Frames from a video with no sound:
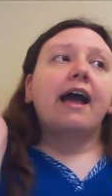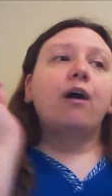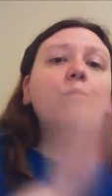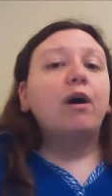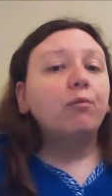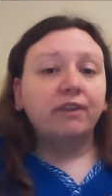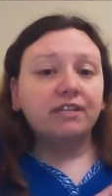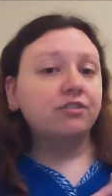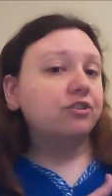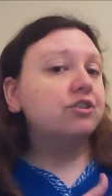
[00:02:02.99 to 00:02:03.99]
how well
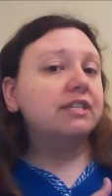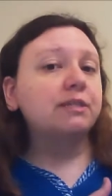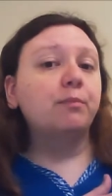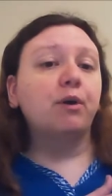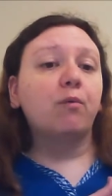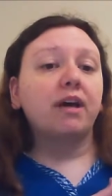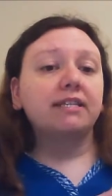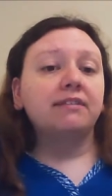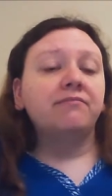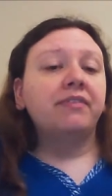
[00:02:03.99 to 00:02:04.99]
researched this book
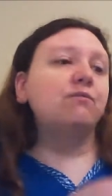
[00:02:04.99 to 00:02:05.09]
was.